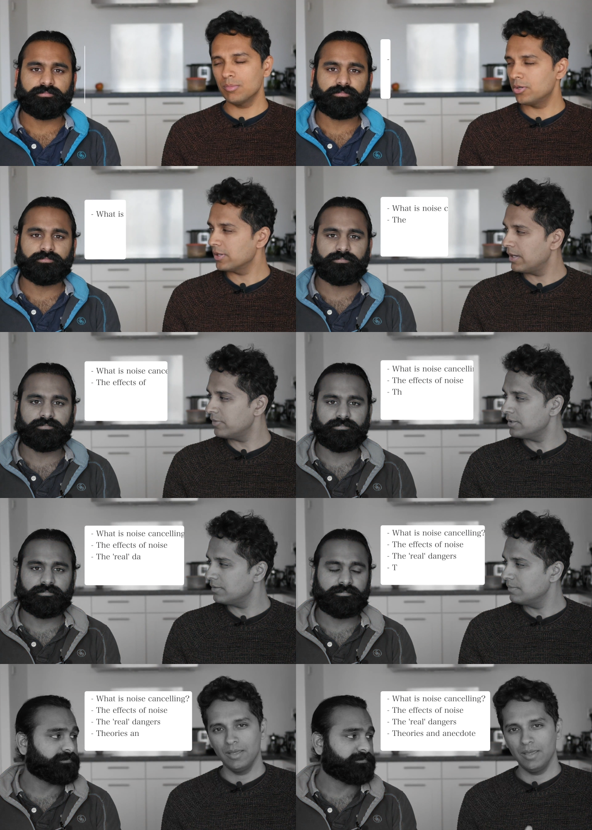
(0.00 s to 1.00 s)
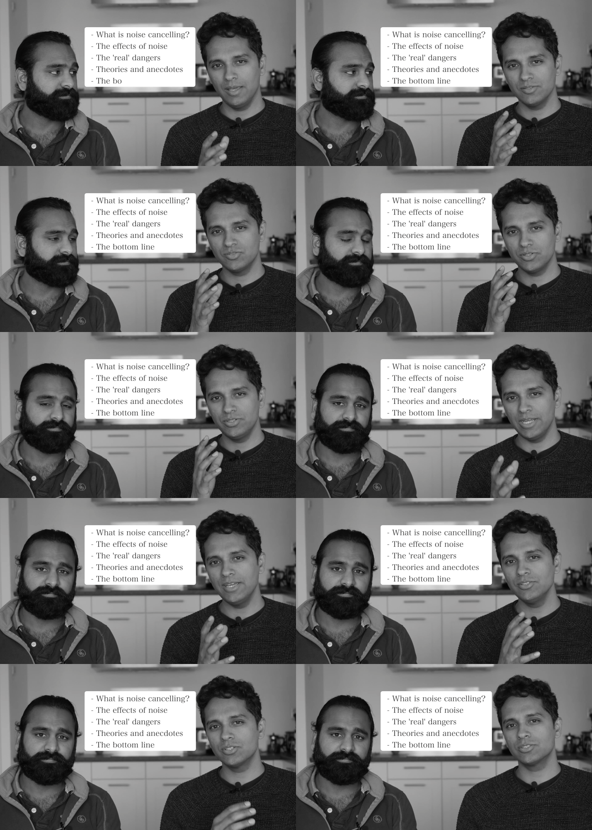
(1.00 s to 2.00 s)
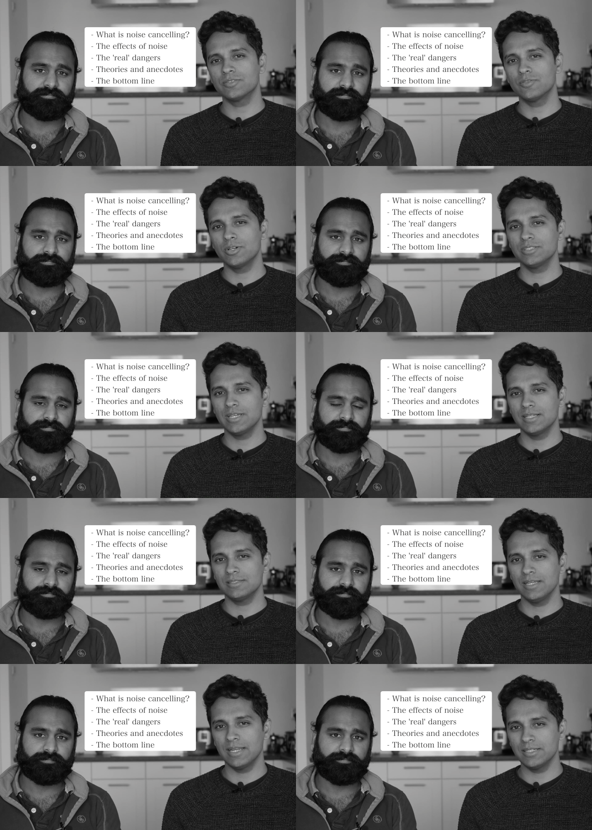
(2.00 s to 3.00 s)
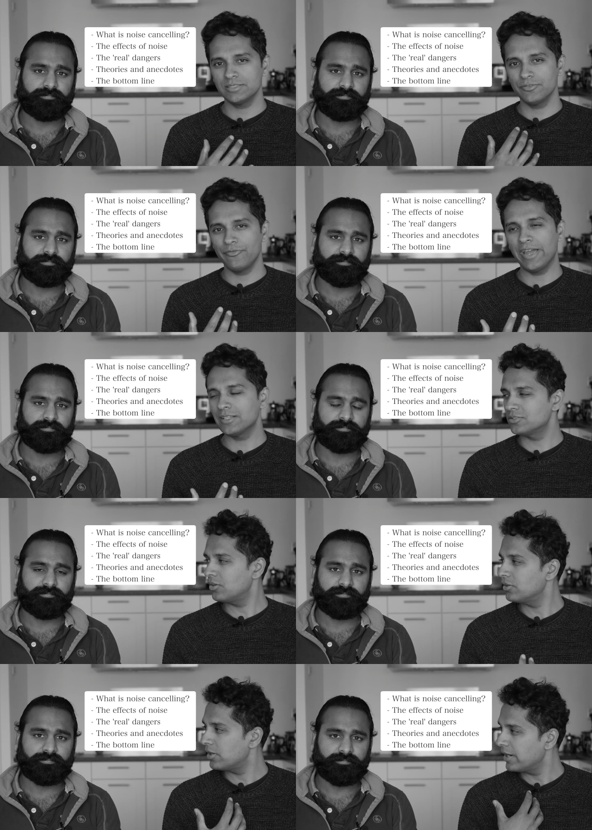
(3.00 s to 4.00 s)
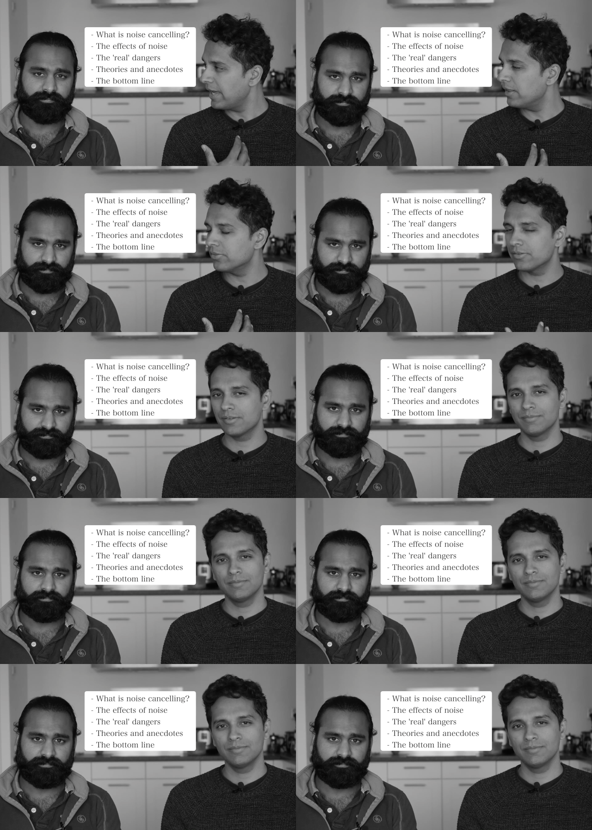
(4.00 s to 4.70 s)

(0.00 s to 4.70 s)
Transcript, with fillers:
Speaker 1: about, Kevin, is the dangers of noise cancelling and its effects on our health.